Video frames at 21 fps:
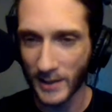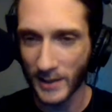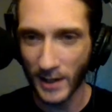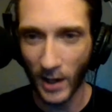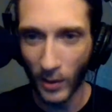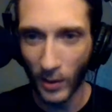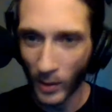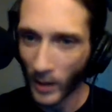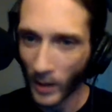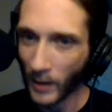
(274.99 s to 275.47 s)

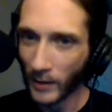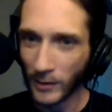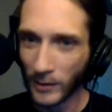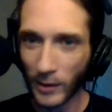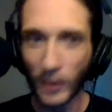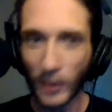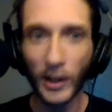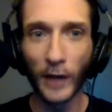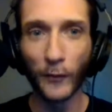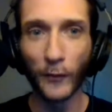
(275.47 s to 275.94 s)
So
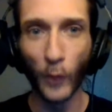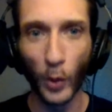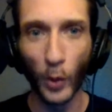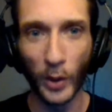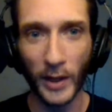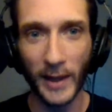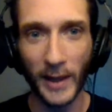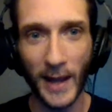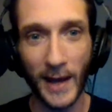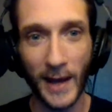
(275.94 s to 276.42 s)
looking
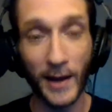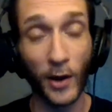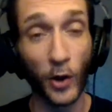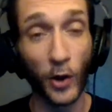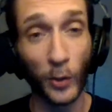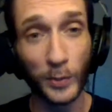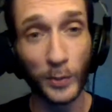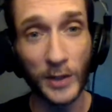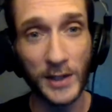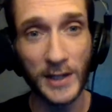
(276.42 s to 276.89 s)
forward to that. I
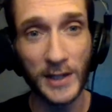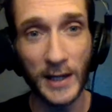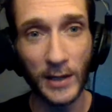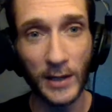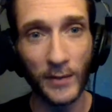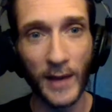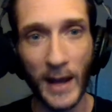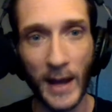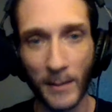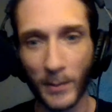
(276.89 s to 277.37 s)
hope to see
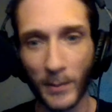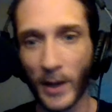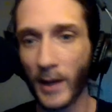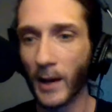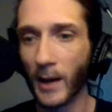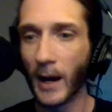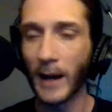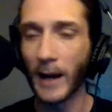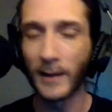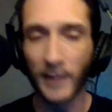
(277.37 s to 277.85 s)
you then, but
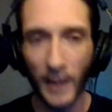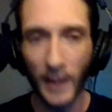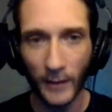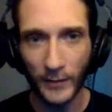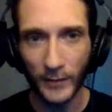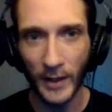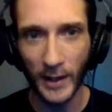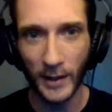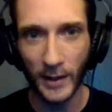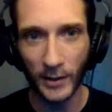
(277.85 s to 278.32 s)
I'd
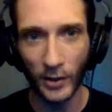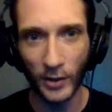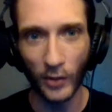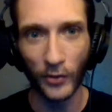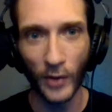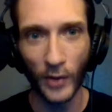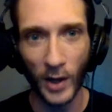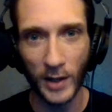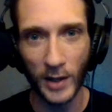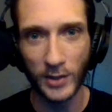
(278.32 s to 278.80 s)
love to hear your
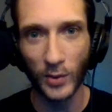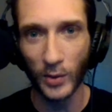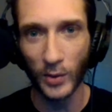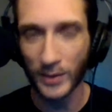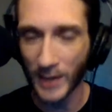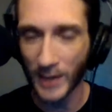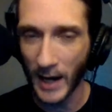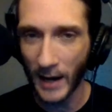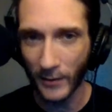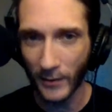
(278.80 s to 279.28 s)
thoughts on
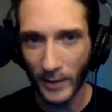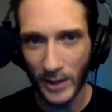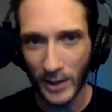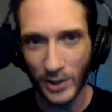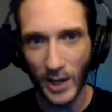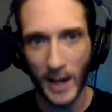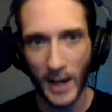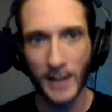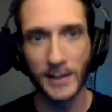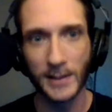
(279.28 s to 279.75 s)
Tyree
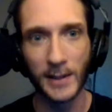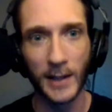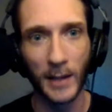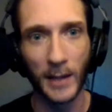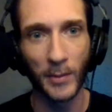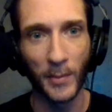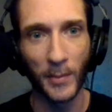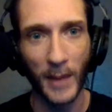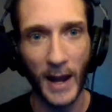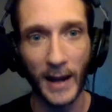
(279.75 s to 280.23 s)
Jackson
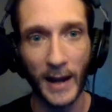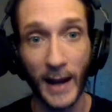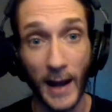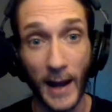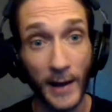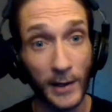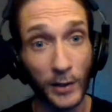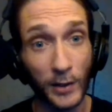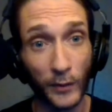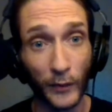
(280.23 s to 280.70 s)
coming back.
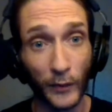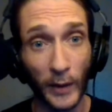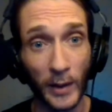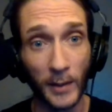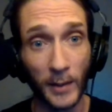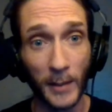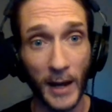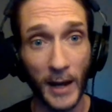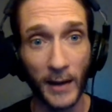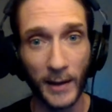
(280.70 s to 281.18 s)
How do you feel
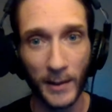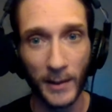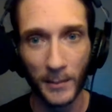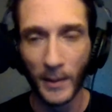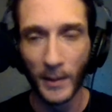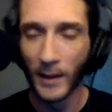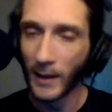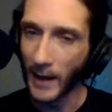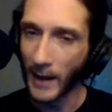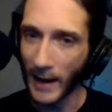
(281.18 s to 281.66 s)
about him?
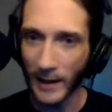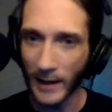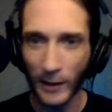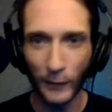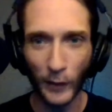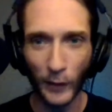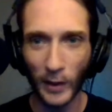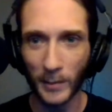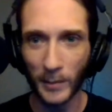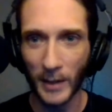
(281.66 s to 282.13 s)
How do you
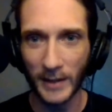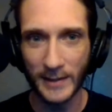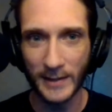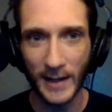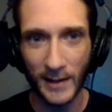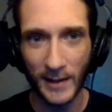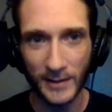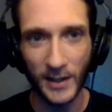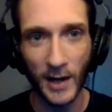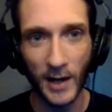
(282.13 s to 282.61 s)
feel about
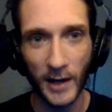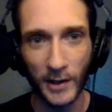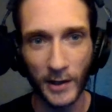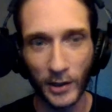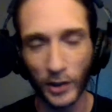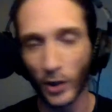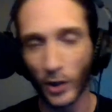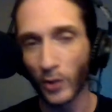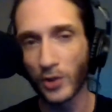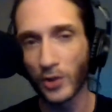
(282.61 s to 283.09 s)
Dallas
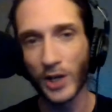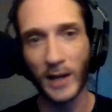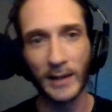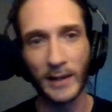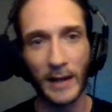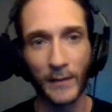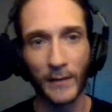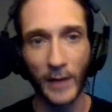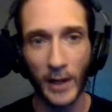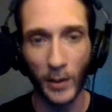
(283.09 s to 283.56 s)
Goedert? Go check
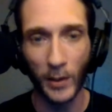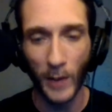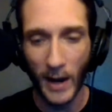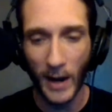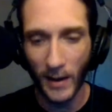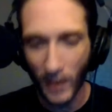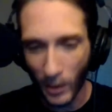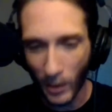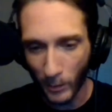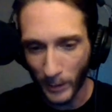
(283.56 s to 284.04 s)
that video
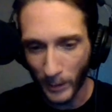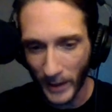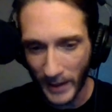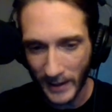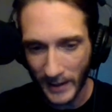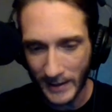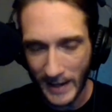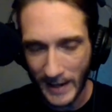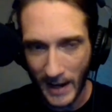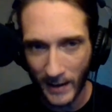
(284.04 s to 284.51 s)
out. I'll pin
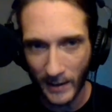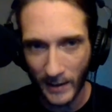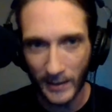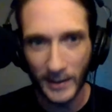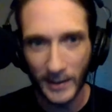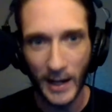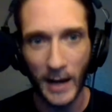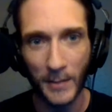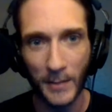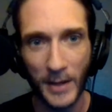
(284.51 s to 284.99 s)
it down in the
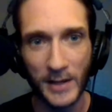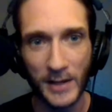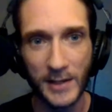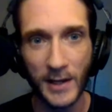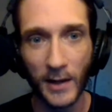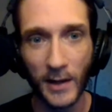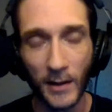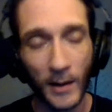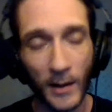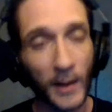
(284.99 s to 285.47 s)
comments
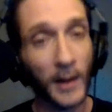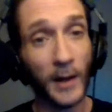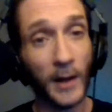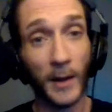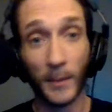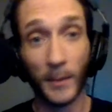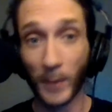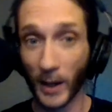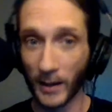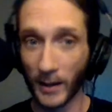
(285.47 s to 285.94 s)
here,
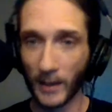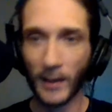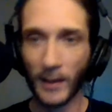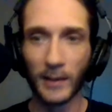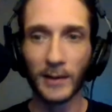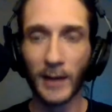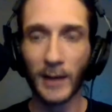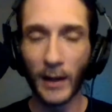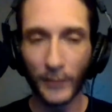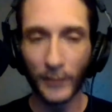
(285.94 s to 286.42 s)
but
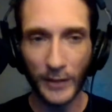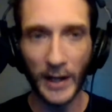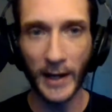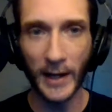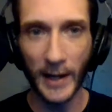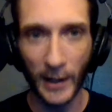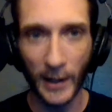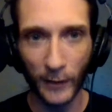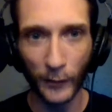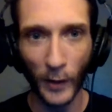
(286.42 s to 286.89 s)
love to
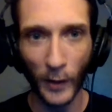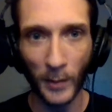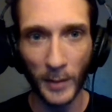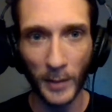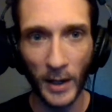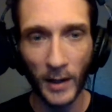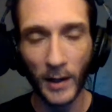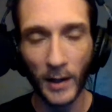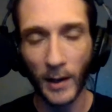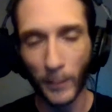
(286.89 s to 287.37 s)
hear from
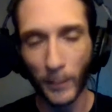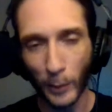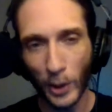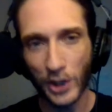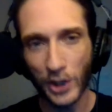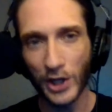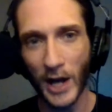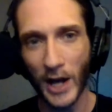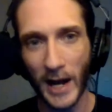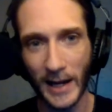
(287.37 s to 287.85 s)
you.
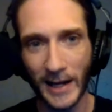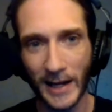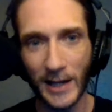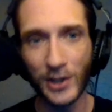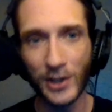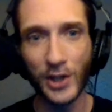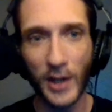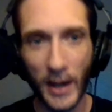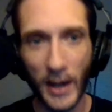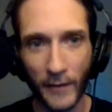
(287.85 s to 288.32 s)
Appreciate
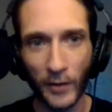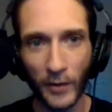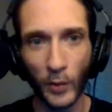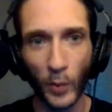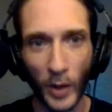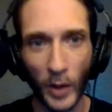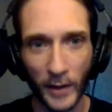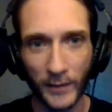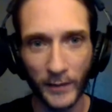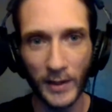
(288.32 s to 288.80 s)
each and every
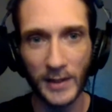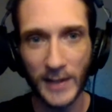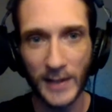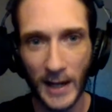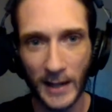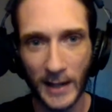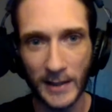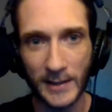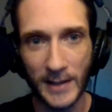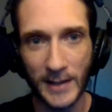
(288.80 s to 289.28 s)
one of you
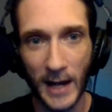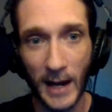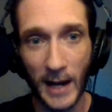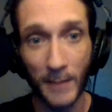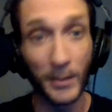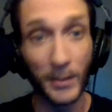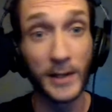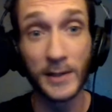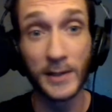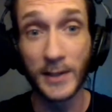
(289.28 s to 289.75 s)
taking the time.
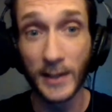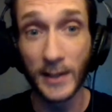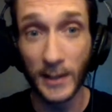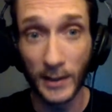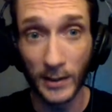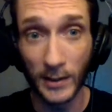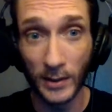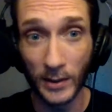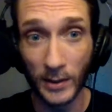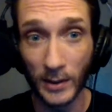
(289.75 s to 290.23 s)
But
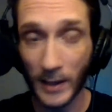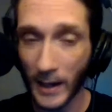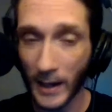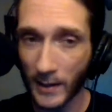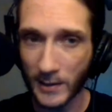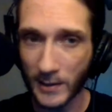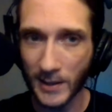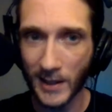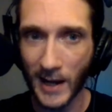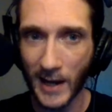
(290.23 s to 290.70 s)
until
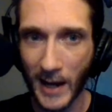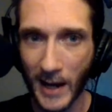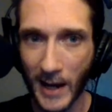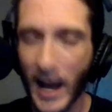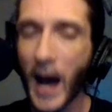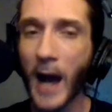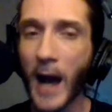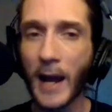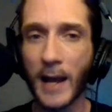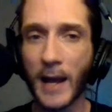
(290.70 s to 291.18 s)
later tonight,
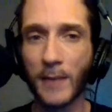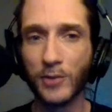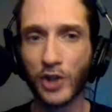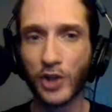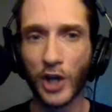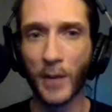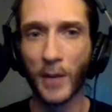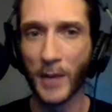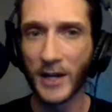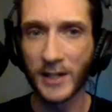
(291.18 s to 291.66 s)
I am
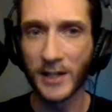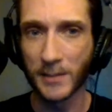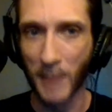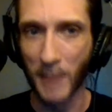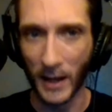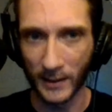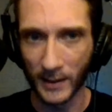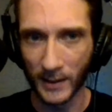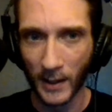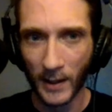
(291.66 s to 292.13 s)
Jimmy
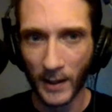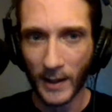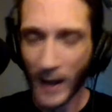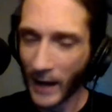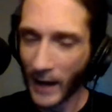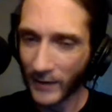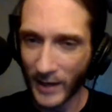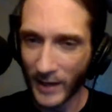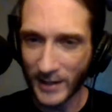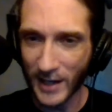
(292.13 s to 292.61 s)
Smith,
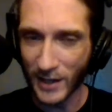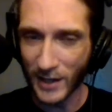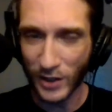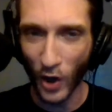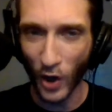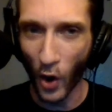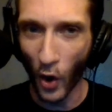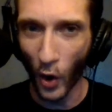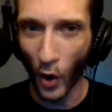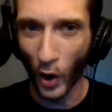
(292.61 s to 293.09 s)
and this is
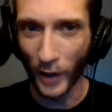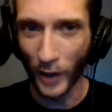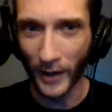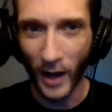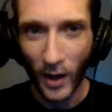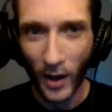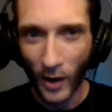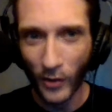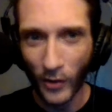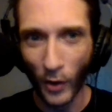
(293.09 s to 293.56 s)
On
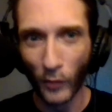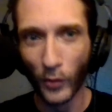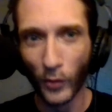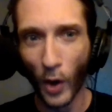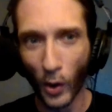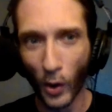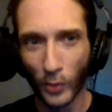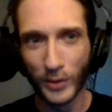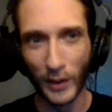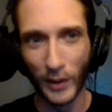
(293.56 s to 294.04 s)
the
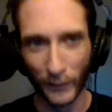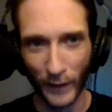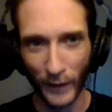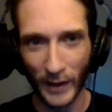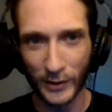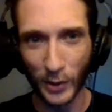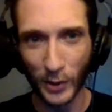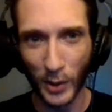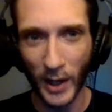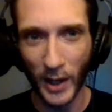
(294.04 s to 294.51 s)
Road to
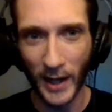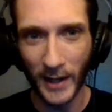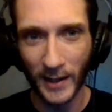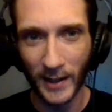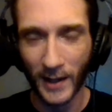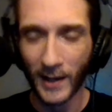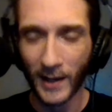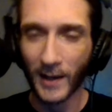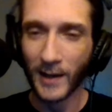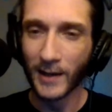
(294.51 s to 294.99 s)

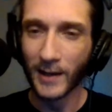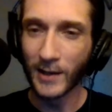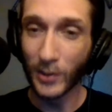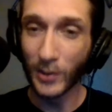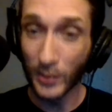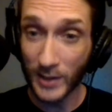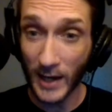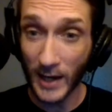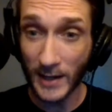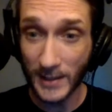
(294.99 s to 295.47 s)
Victory.
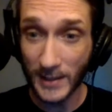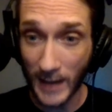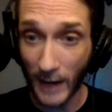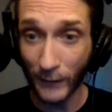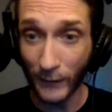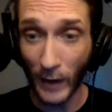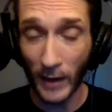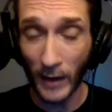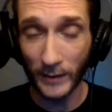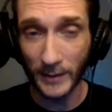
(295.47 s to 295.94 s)
You stay
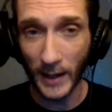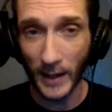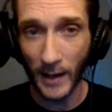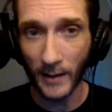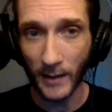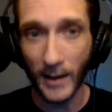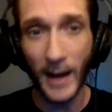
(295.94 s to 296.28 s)
safe out there.